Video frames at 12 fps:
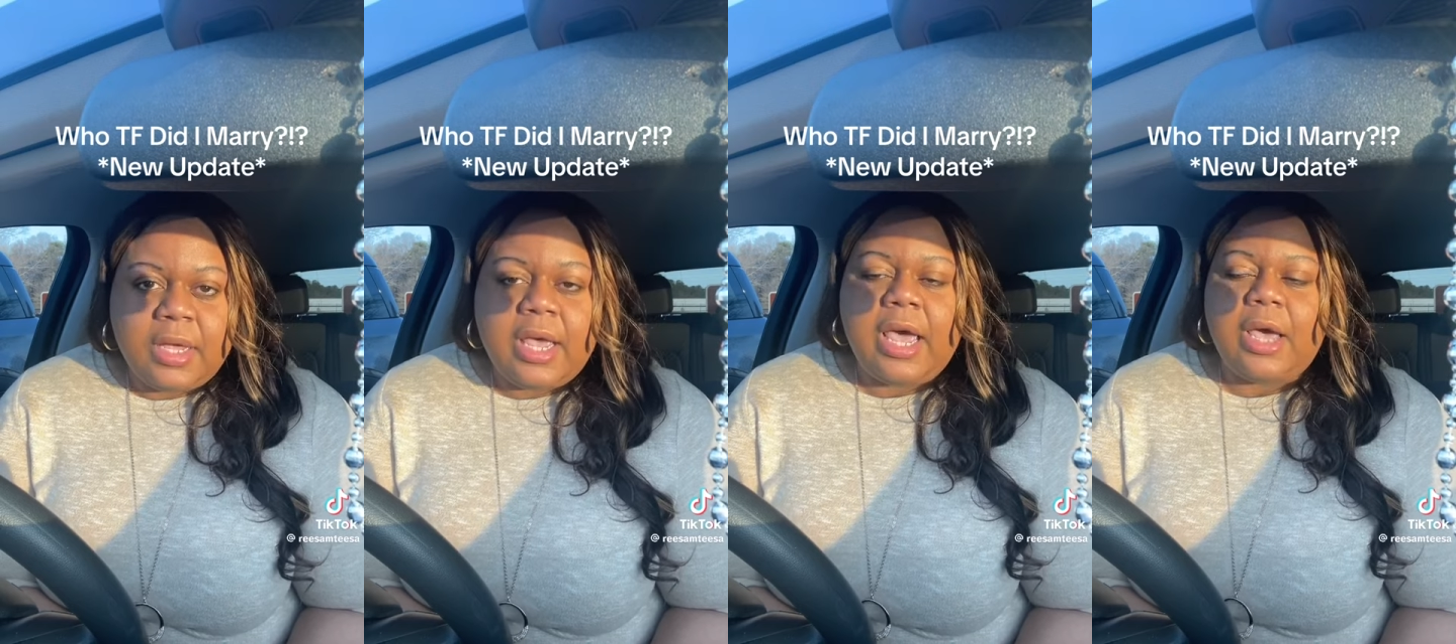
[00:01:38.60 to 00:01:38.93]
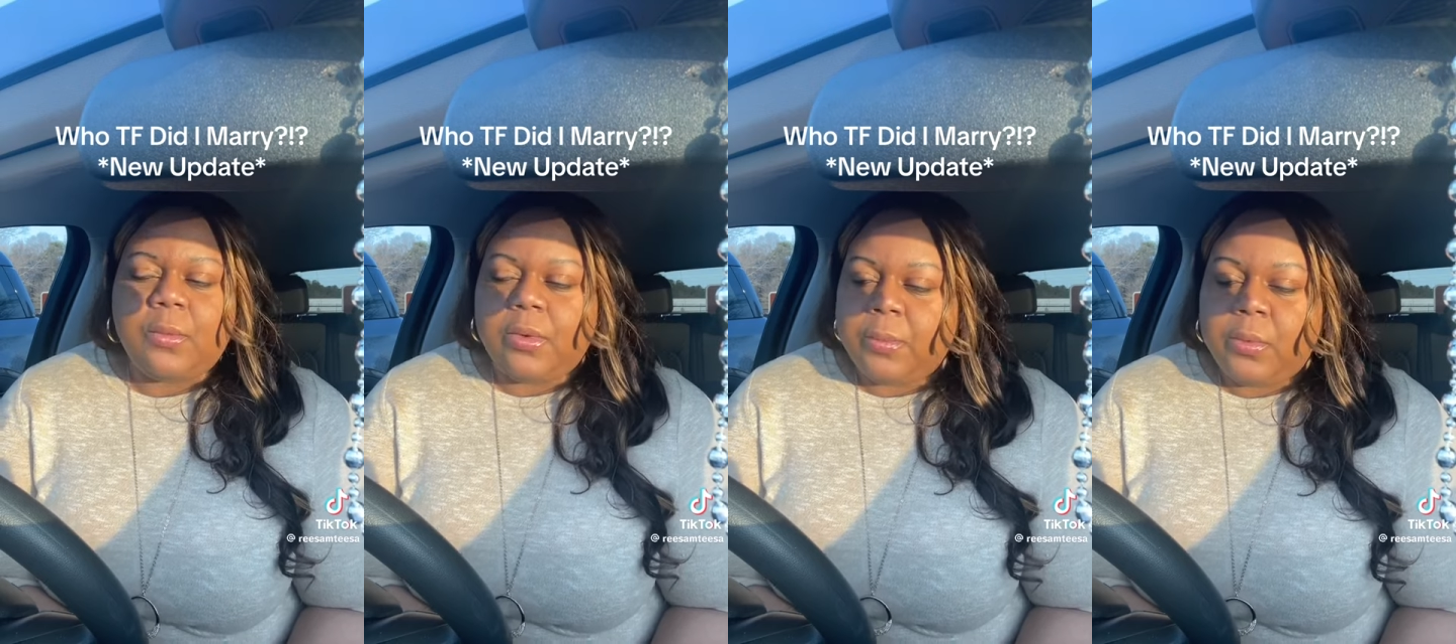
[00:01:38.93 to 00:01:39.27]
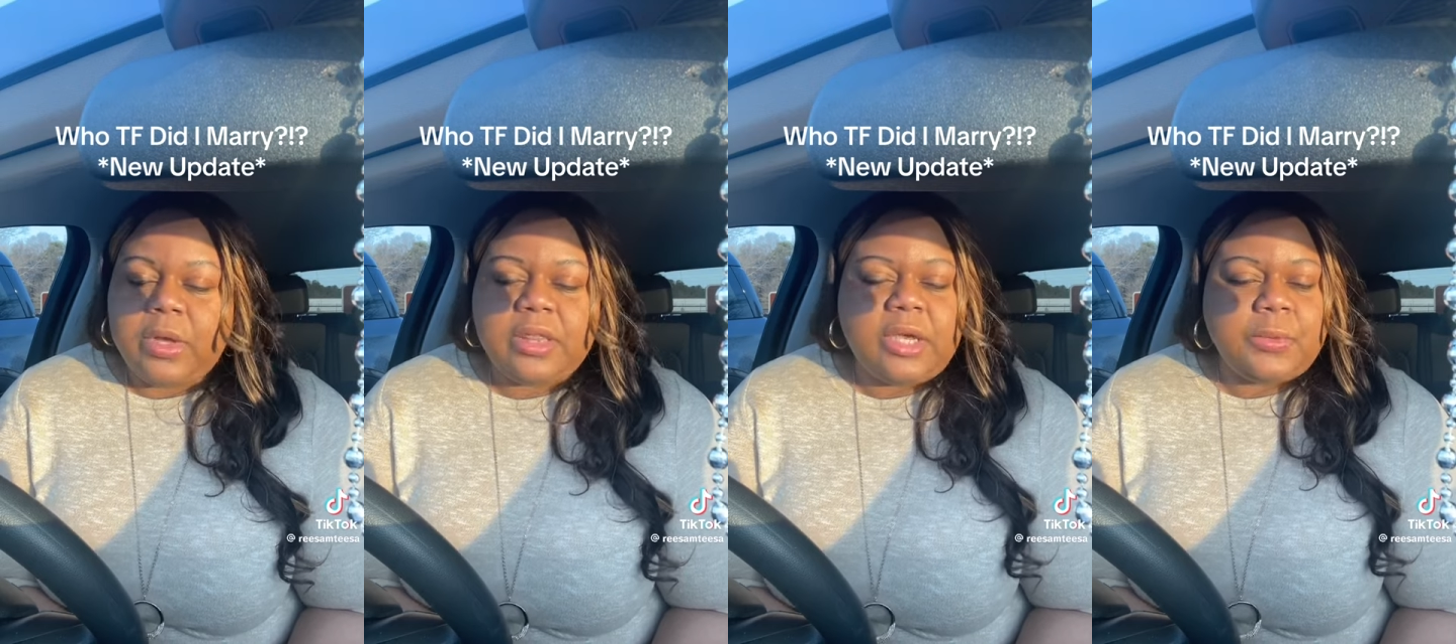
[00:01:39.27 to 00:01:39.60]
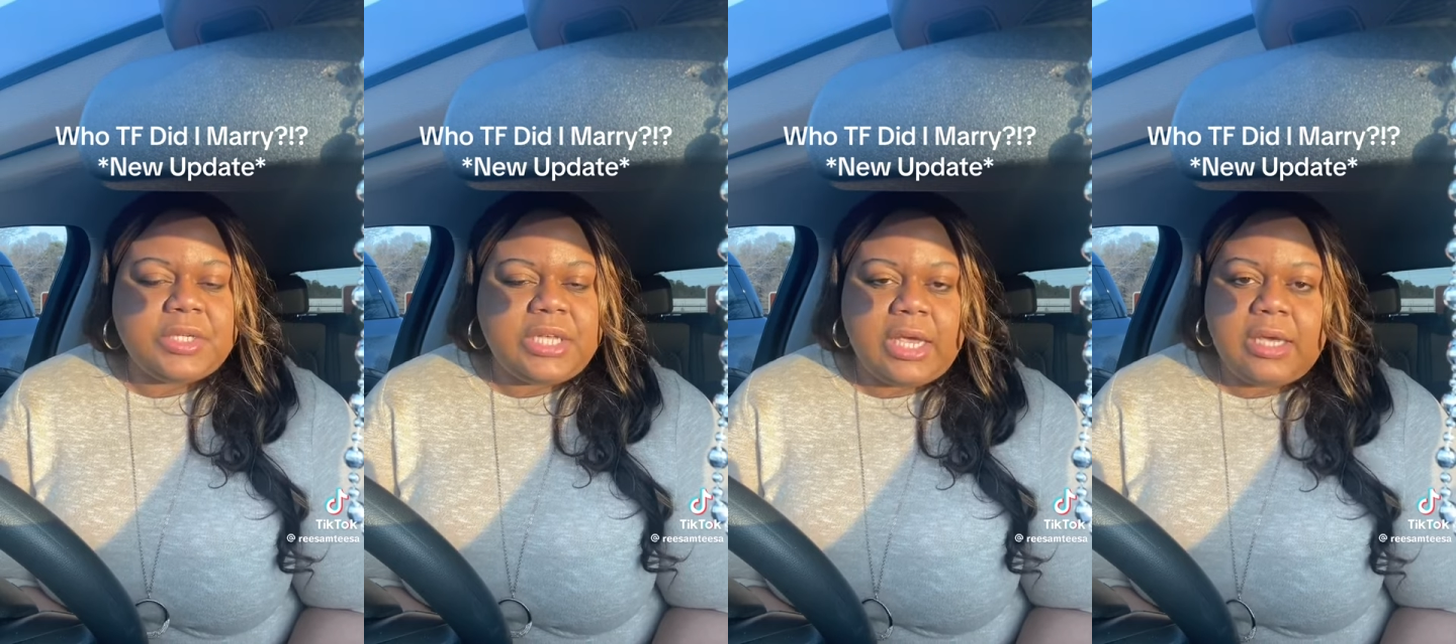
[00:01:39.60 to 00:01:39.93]
At one point, they were
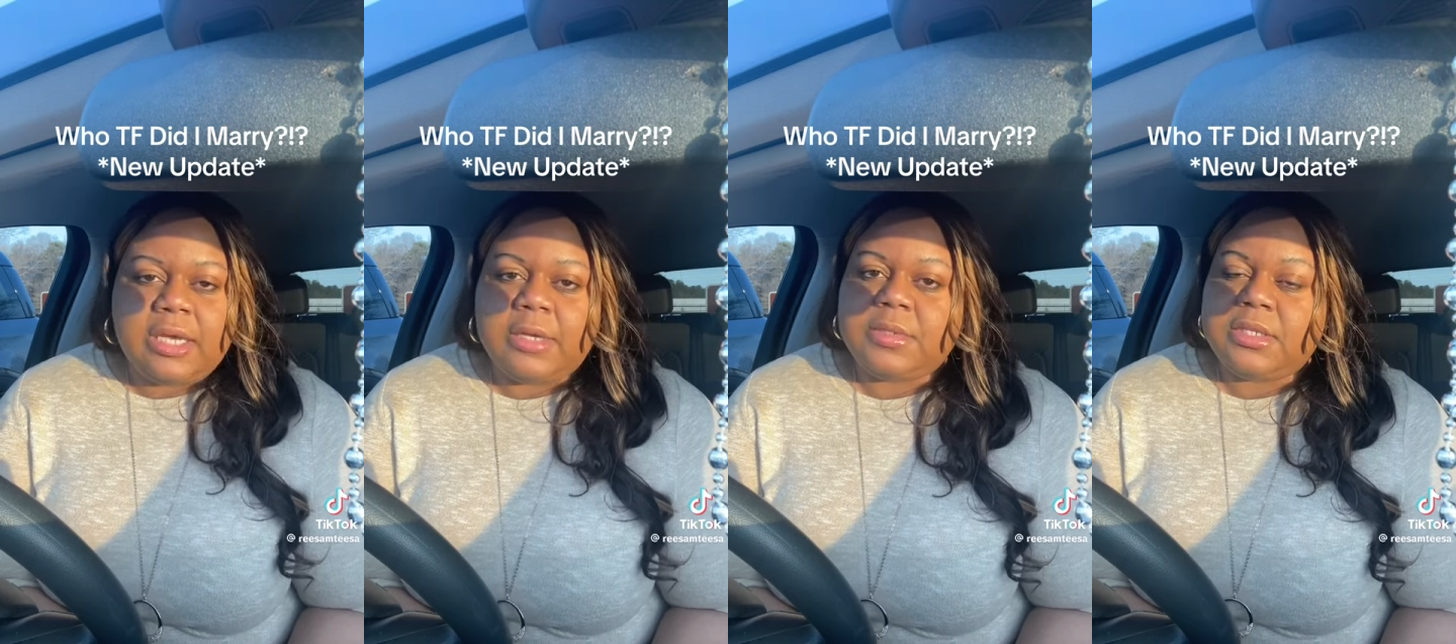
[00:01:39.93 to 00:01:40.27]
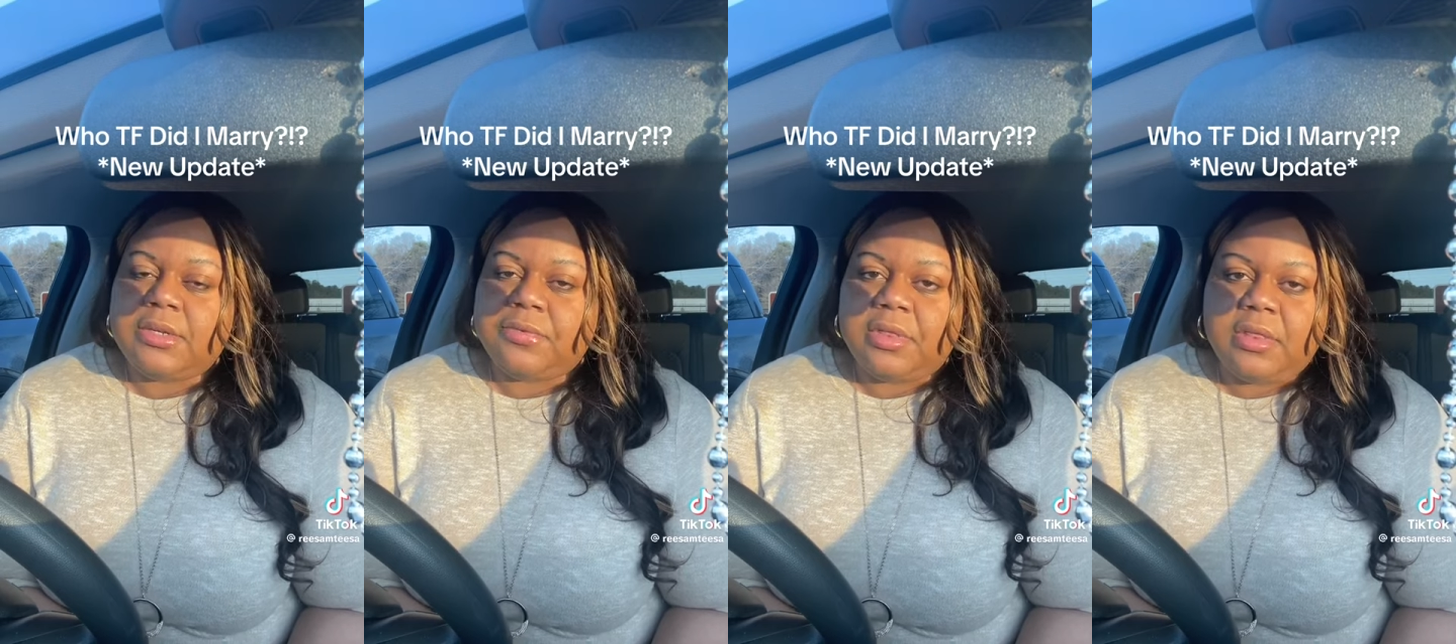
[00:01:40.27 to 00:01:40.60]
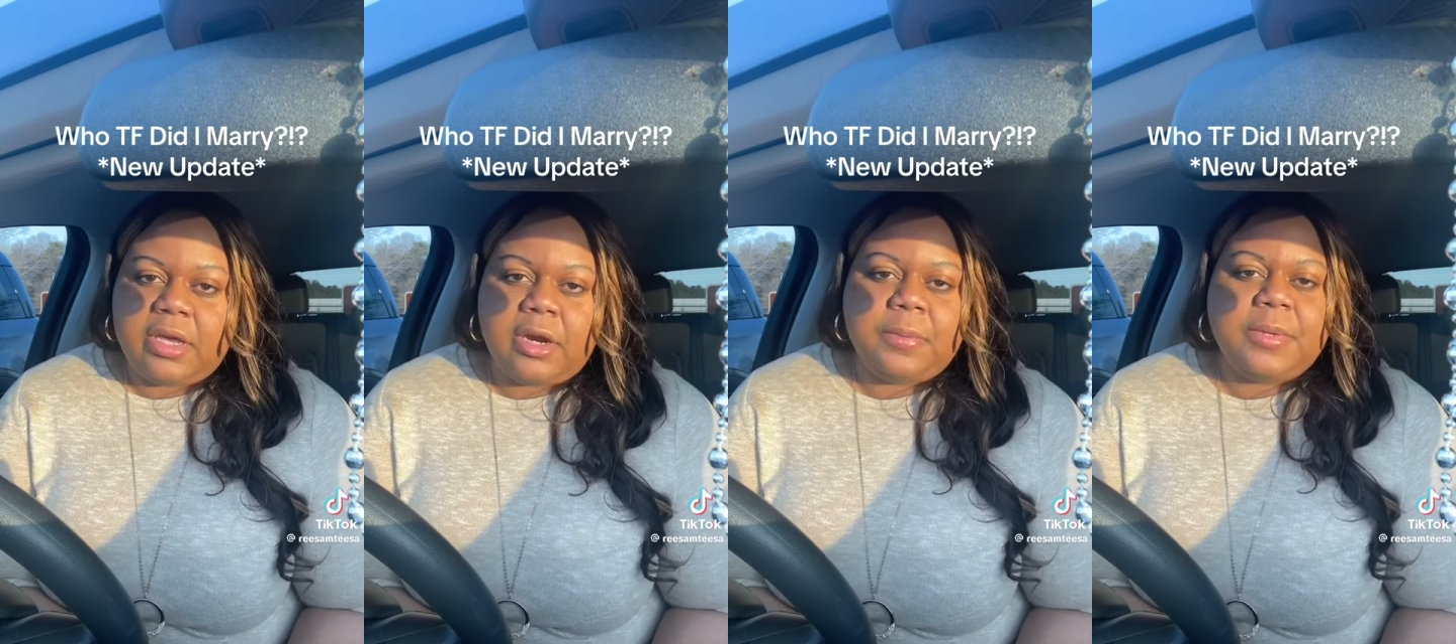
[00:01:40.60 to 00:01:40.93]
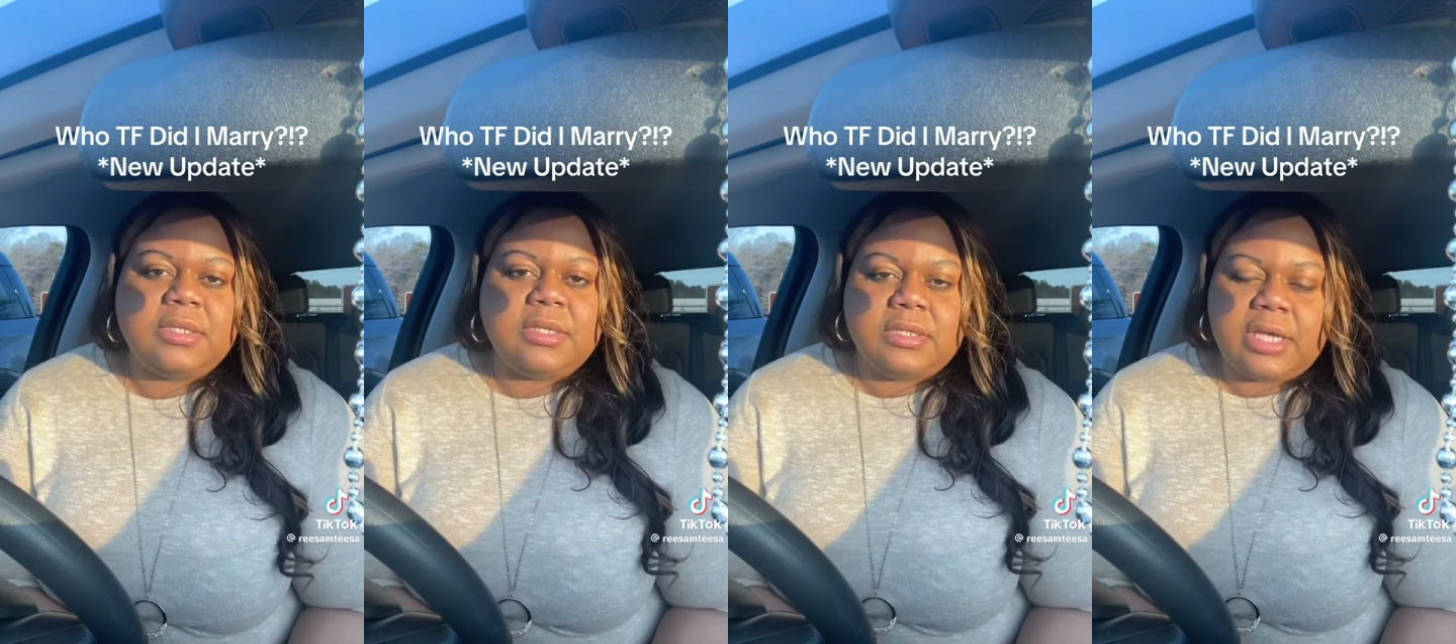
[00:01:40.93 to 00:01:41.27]
taking him to different
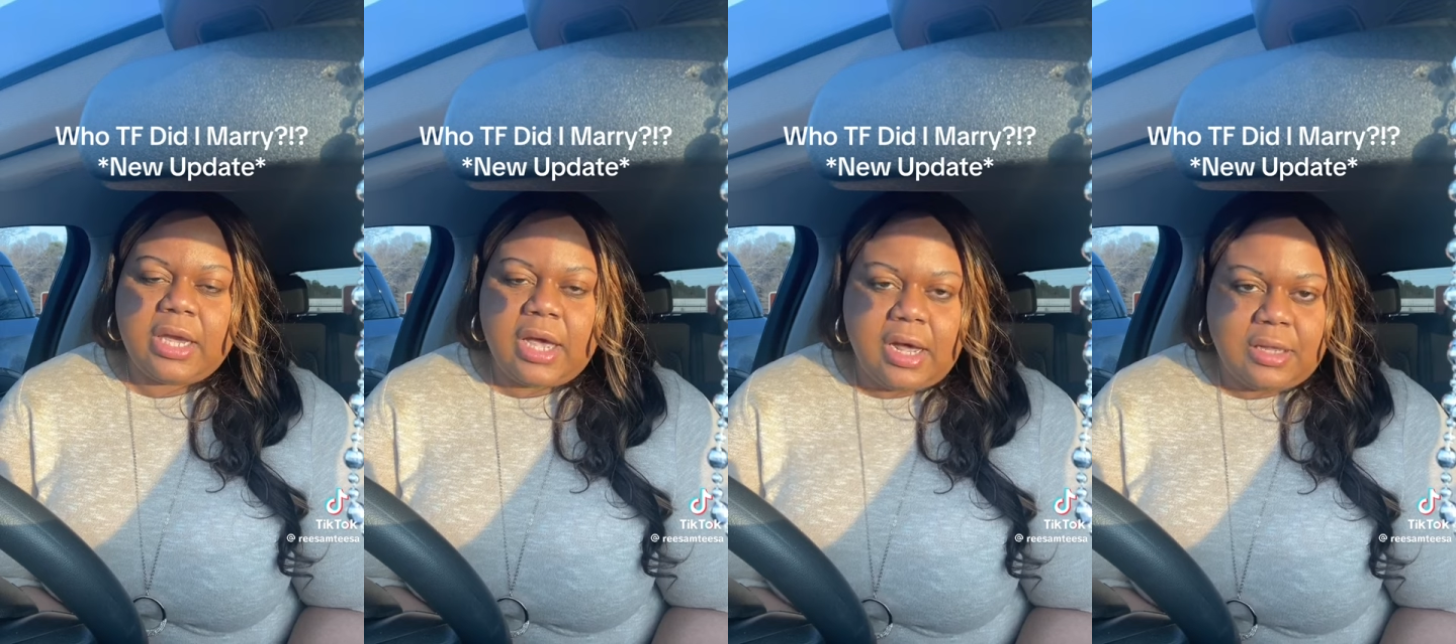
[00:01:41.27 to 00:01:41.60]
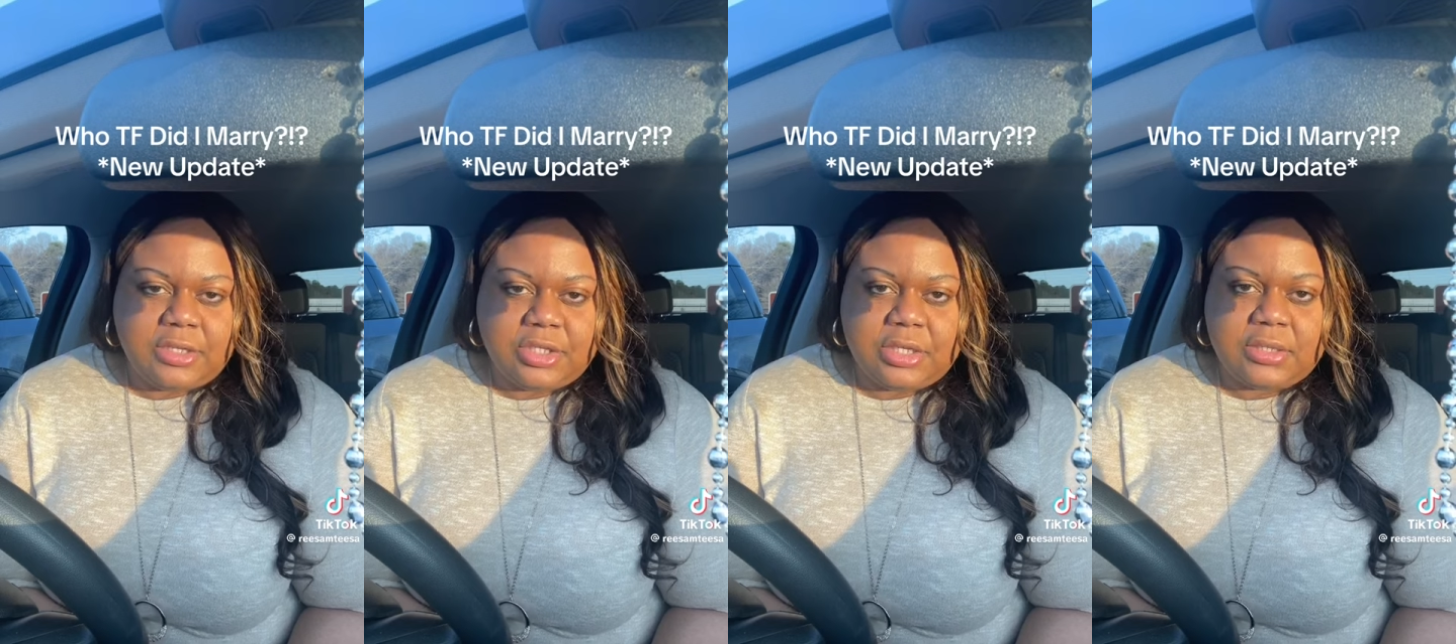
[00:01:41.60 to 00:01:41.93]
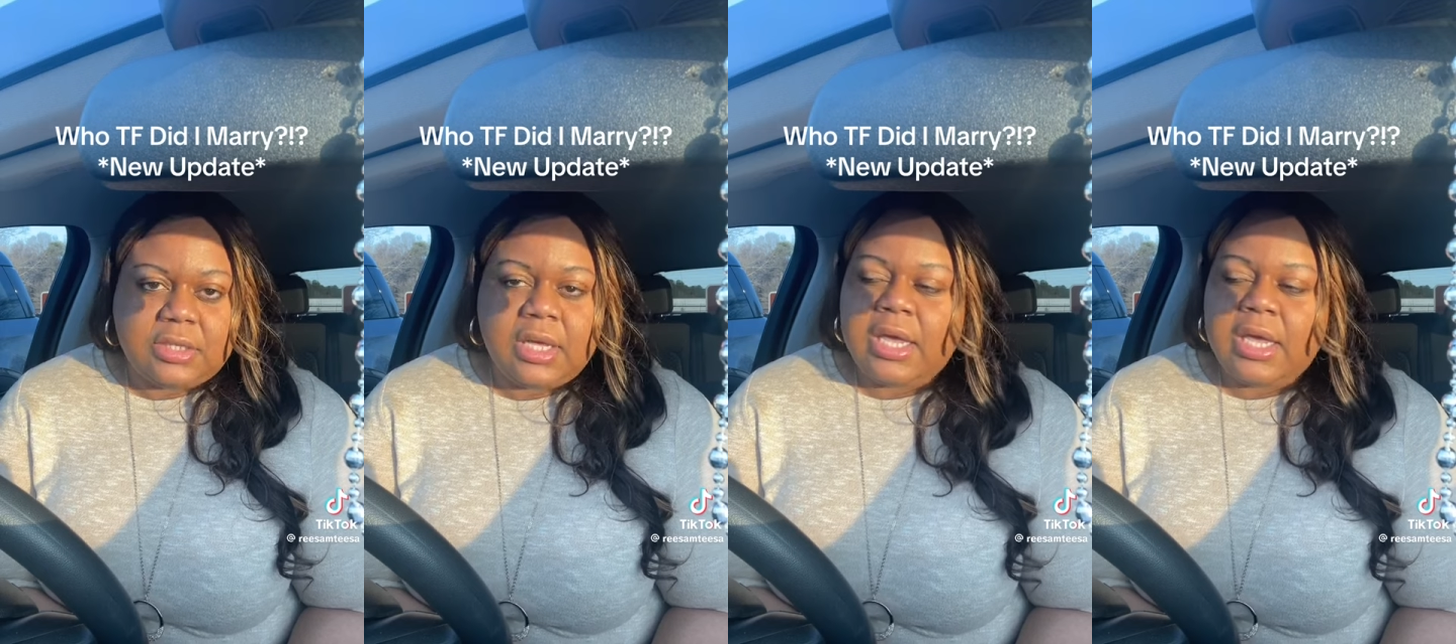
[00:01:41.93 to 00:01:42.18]
therapists and psychologists.